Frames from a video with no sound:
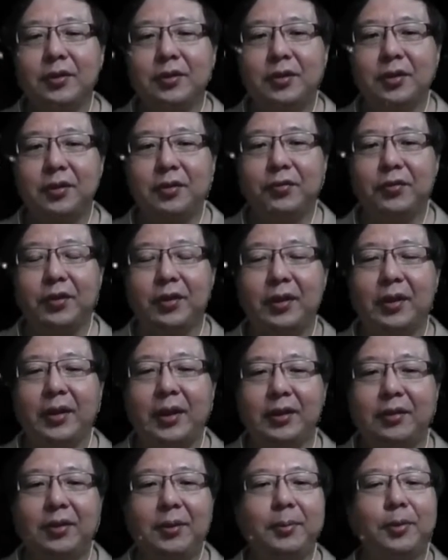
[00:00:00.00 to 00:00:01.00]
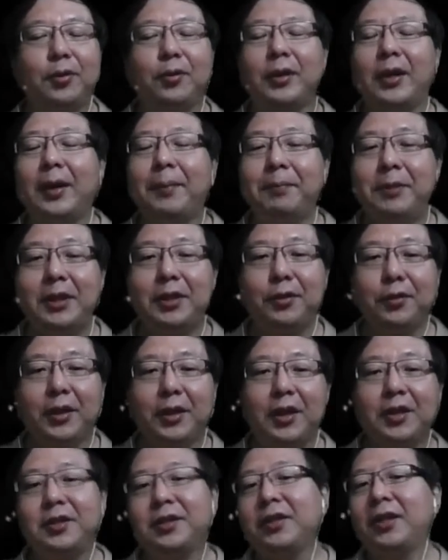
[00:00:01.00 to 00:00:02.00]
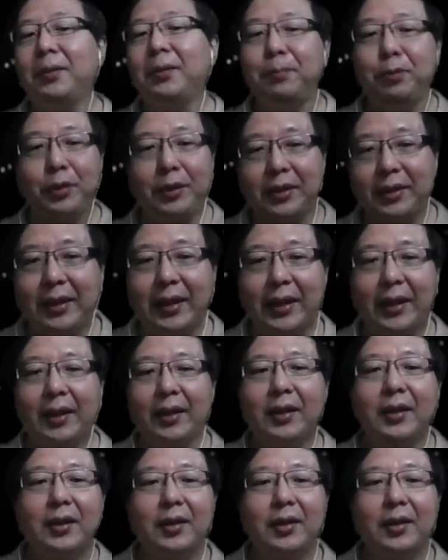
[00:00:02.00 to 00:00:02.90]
search for an empty location and put it there.